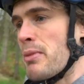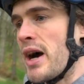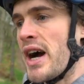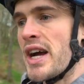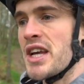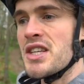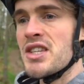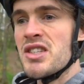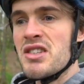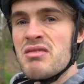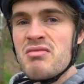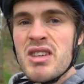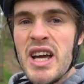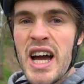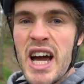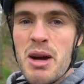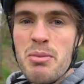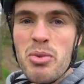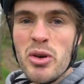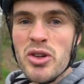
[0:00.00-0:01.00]
bites,
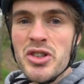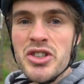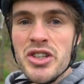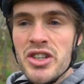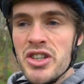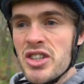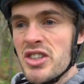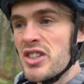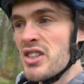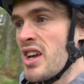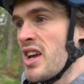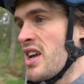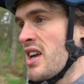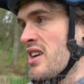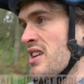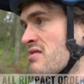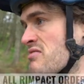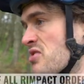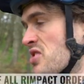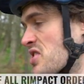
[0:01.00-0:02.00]
tire punctures,
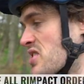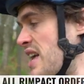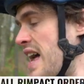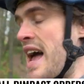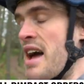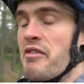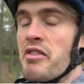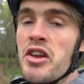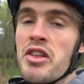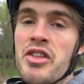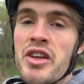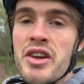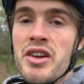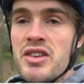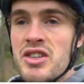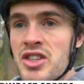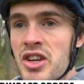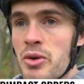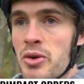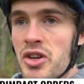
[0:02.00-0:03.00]
just
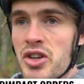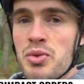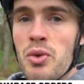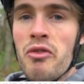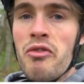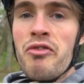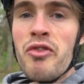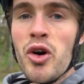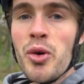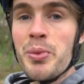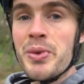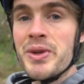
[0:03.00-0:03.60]
everything. So we just want full